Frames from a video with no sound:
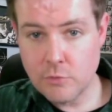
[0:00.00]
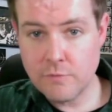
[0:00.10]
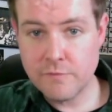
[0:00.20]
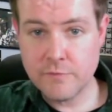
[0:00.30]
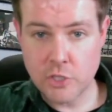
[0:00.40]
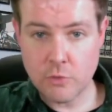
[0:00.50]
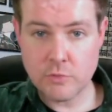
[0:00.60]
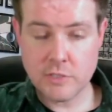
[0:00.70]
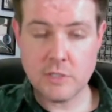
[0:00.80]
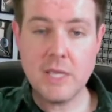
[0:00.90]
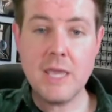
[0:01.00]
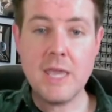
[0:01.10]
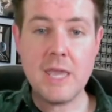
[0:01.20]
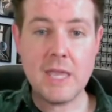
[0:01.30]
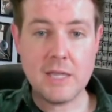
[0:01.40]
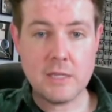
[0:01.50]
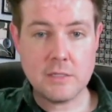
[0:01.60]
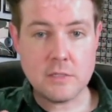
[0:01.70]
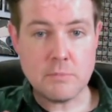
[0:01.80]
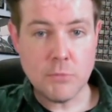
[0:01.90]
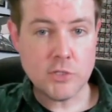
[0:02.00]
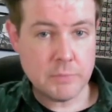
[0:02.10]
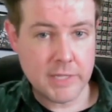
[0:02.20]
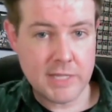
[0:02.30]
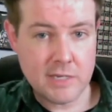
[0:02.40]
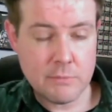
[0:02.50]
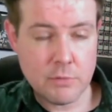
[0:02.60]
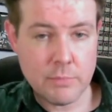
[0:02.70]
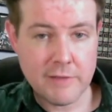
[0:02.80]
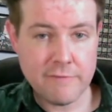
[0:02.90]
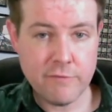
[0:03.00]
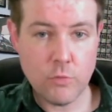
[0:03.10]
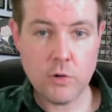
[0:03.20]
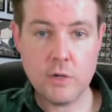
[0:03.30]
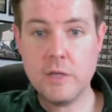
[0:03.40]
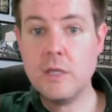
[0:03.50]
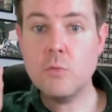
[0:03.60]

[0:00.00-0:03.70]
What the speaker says: you've chosen and multiply that number by 4.